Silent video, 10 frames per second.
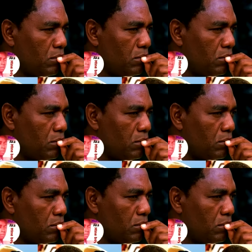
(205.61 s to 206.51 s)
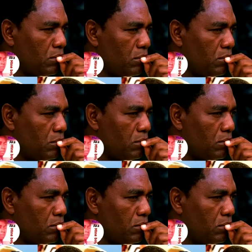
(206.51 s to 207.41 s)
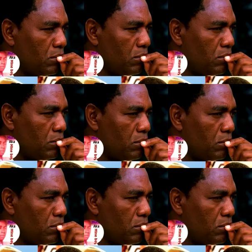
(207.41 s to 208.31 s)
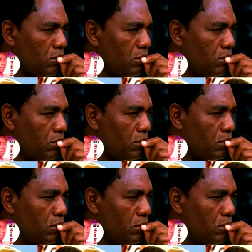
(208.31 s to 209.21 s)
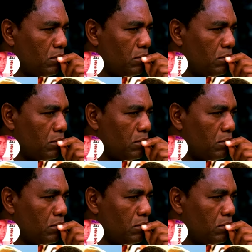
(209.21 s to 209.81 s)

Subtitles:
[no speech]